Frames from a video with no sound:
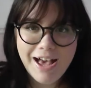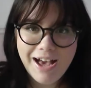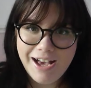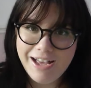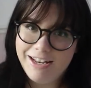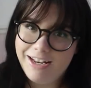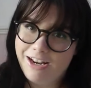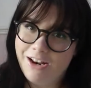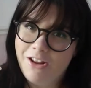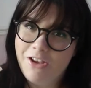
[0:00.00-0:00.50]

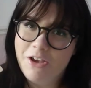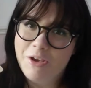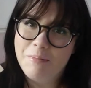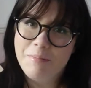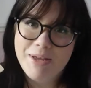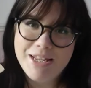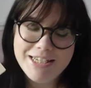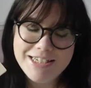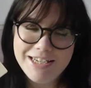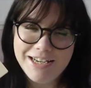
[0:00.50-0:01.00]
and I know you're
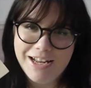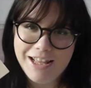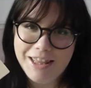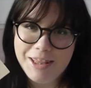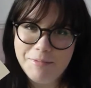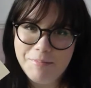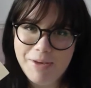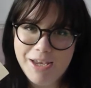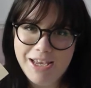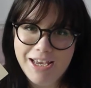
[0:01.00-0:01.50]
meant to like
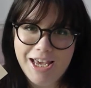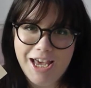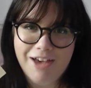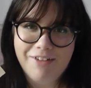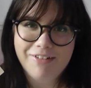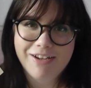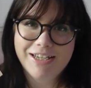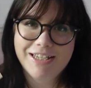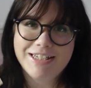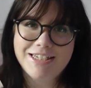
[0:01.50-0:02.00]
the main
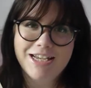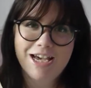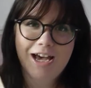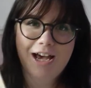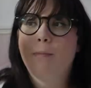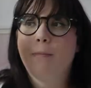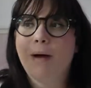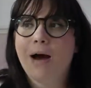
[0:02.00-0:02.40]
character,